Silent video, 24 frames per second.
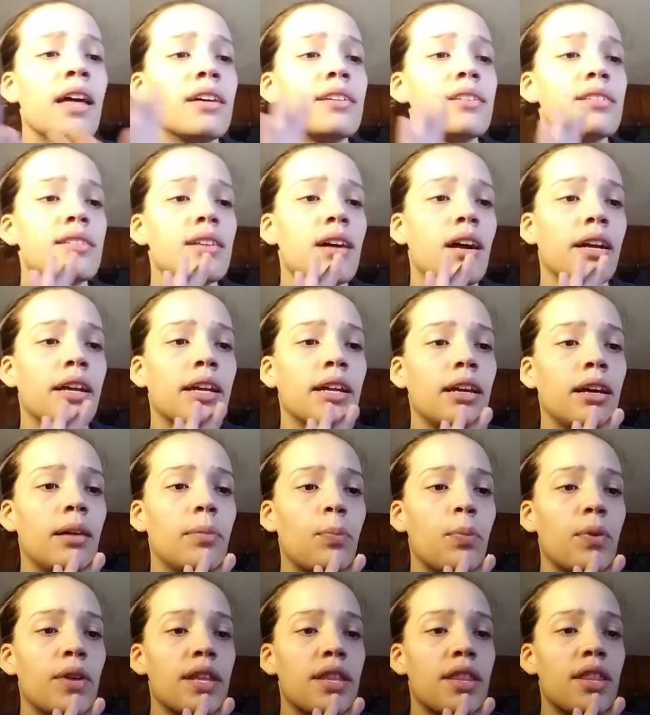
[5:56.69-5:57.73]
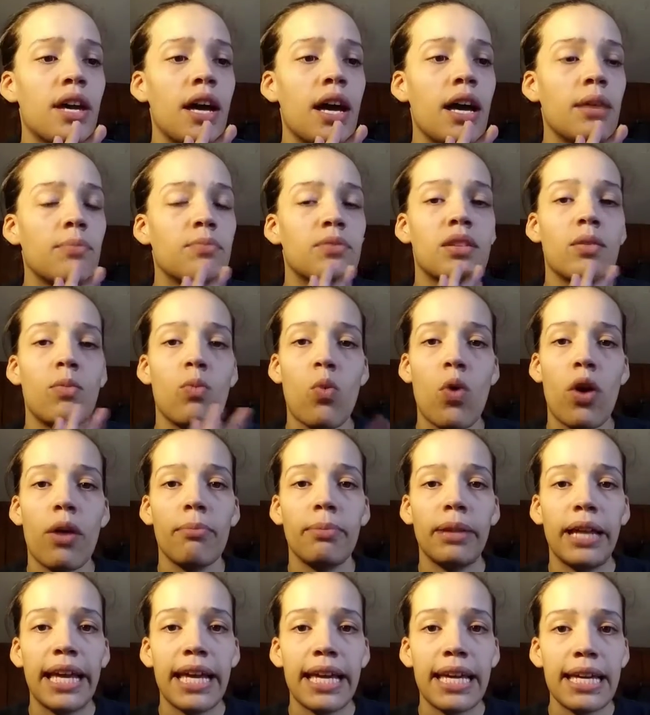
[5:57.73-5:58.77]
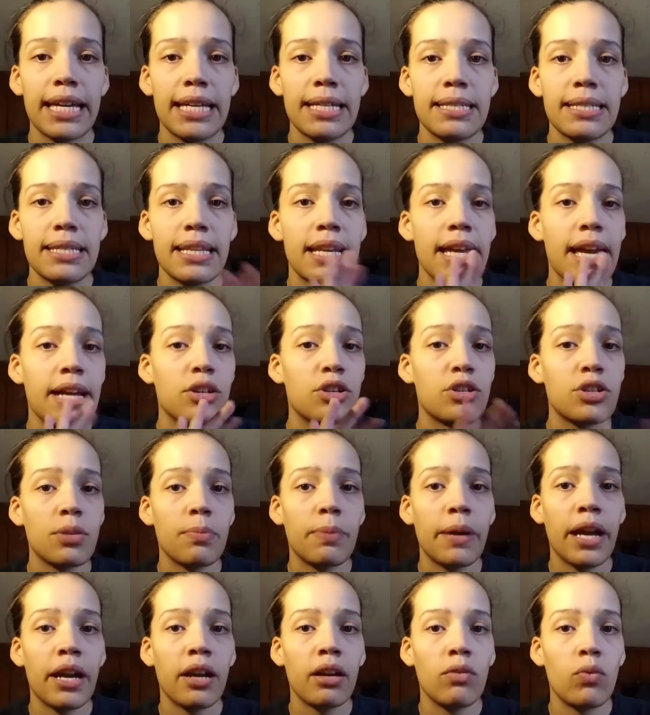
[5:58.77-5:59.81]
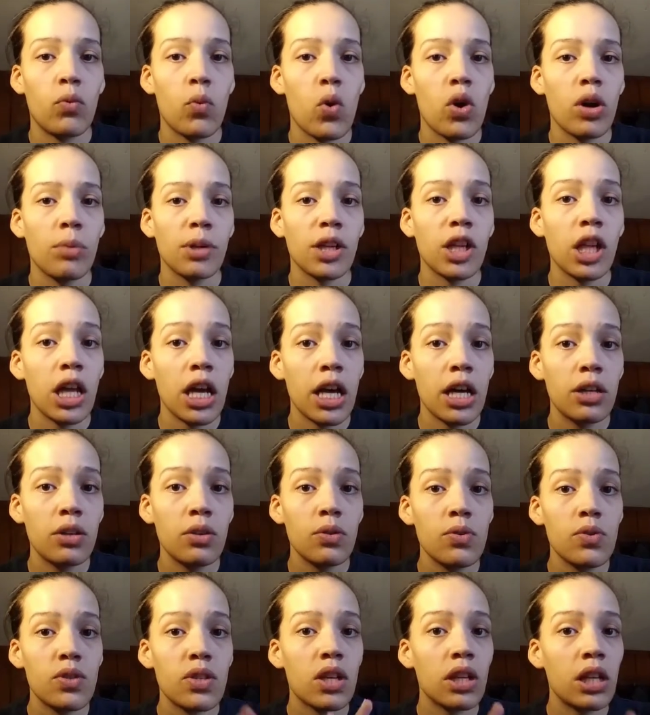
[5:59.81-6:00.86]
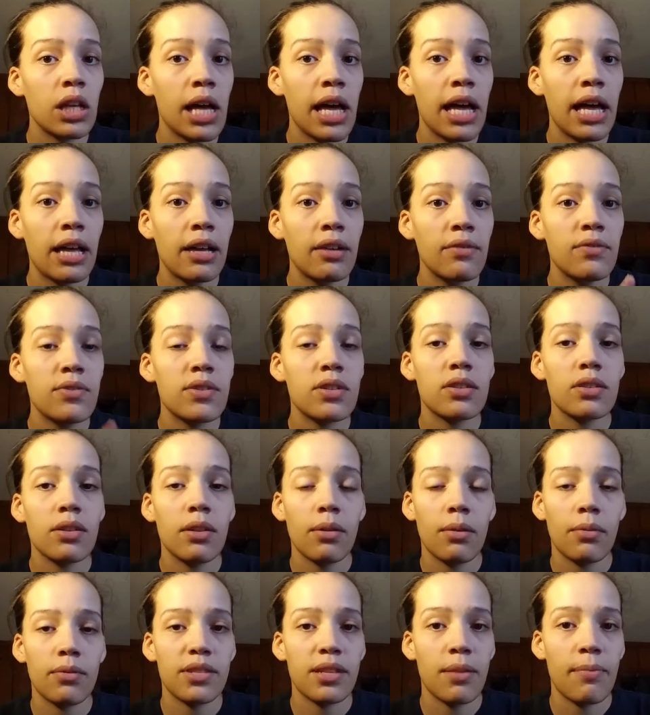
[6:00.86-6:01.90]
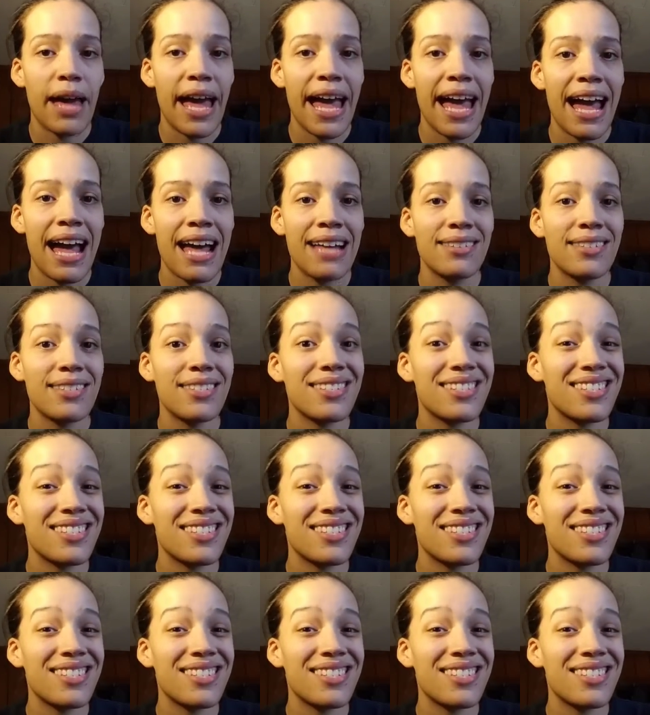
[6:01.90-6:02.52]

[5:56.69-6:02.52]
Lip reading: Stock it up with some warm blankets, an extra pair of warm clothes, gloves, some hats,